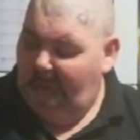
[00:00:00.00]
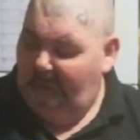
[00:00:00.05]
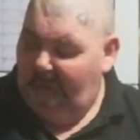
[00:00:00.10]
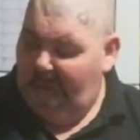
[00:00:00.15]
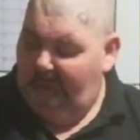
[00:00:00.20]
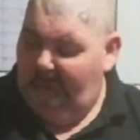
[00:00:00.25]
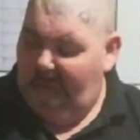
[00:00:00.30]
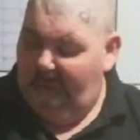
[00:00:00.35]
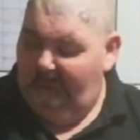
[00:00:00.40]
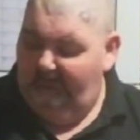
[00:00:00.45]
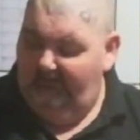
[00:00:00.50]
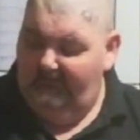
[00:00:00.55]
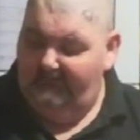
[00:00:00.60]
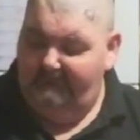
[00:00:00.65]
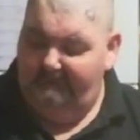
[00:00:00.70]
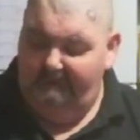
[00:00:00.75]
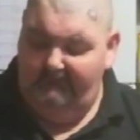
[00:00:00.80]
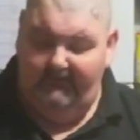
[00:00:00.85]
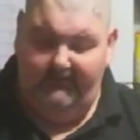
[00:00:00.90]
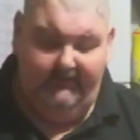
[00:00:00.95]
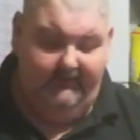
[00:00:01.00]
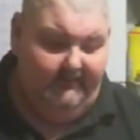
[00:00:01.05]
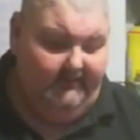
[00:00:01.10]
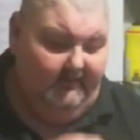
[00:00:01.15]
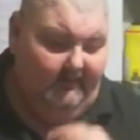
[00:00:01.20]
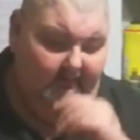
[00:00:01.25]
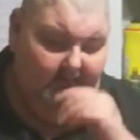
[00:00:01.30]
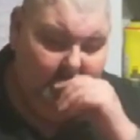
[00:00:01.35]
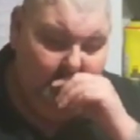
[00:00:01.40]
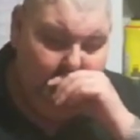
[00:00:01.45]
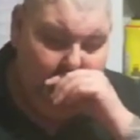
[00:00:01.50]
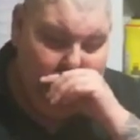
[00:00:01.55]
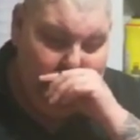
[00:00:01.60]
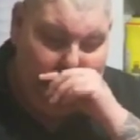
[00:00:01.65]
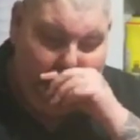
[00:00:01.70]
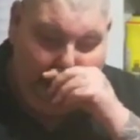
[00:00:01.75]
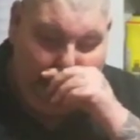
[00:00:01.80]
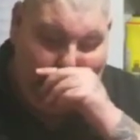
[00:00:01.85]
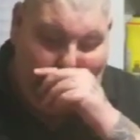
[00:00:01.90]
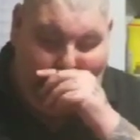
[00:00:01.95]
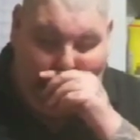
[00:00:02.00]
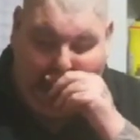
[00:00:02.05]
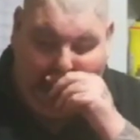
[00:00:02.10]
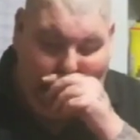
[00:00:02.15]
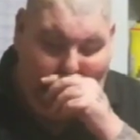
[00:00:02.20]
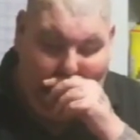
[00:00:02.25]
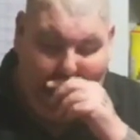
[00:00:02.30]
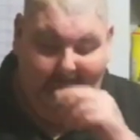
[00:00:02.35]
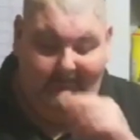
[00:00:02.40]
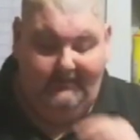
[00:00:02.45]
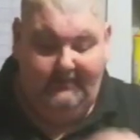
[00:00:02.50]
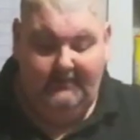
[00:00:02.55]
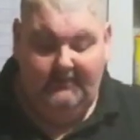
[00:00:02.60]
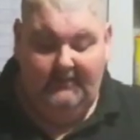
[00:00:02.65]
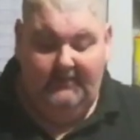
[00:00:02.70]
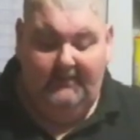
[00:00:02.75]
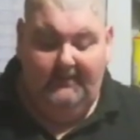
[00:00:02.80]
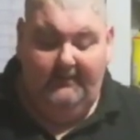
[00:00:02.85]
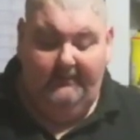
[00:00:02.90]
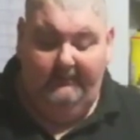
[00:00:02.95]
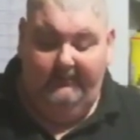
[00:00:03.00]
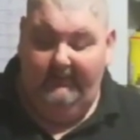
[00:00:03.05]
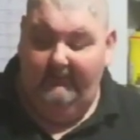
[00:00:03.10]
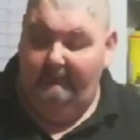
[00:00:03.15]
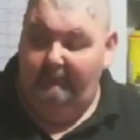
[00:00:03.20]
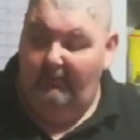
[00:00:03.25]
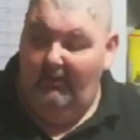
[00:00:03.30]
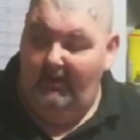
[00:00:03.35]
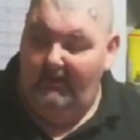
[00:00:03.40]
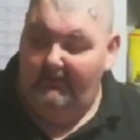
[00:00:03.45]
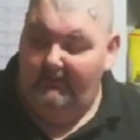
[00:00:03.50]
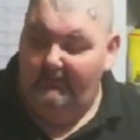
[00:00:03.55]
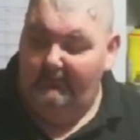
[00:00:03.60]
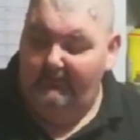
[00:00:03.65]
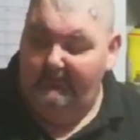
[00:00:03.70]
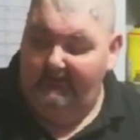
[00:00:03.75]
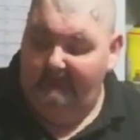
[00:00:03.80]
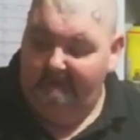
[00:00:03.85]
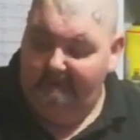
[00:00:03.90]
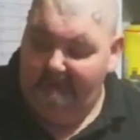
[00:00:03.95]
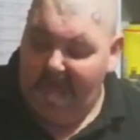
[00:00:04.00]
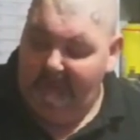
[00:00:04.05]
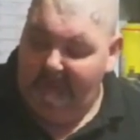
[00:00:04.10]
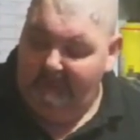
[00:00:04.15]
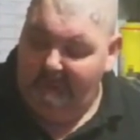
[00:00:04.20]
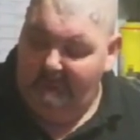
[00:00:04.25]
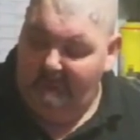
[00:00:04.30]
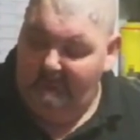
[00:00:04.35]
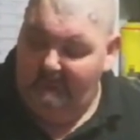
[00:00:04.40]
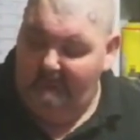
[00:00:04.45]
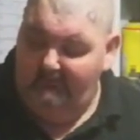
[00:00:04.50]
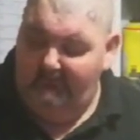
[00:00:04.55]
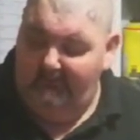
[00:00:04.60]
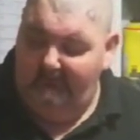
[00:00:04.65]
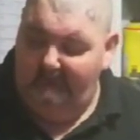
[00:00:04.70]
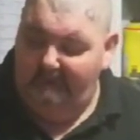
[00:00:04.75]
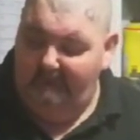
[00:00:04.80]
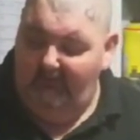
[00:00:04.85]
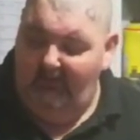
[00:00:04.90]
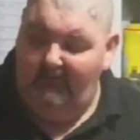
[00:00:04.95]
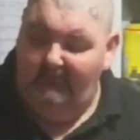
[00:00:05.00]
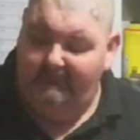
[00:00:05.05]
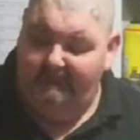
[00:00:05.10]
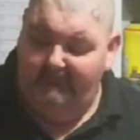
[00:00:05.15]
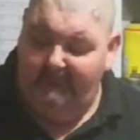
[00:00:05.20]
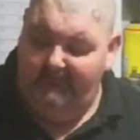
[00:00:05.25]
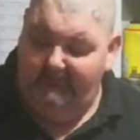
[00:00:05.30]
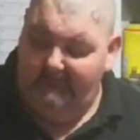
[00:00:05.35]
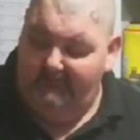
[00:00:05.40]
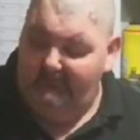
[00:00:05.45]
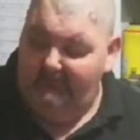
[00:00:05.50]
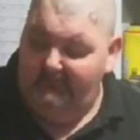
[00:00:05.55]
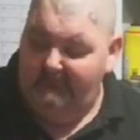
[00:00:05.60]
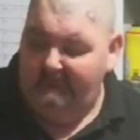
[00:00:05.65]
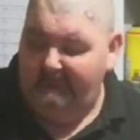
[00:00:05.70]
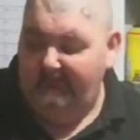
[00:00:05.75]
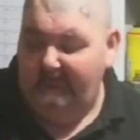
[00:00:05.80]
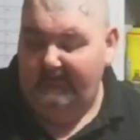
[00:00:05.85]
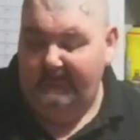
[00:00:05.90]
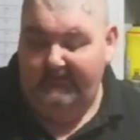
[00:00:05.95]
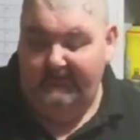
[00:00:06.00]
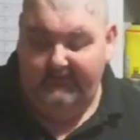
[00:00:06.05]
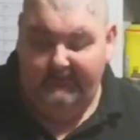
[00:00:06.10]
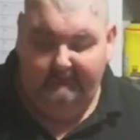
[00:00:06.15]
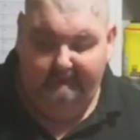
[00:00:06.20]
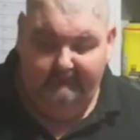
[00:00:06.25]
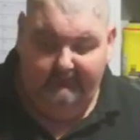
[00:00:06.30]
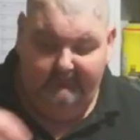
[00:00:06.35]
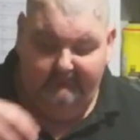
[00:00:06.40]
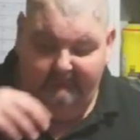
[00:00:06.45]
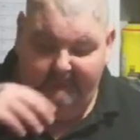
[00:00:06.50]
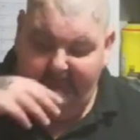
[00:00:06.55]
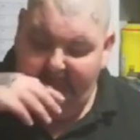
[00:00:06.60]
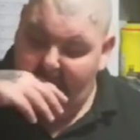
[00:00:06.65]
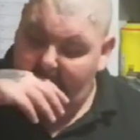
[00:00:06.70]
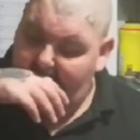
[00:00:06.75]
And that's ready to go. We have water, we have vinegar, we have malt vinegar because I need to get rid of it.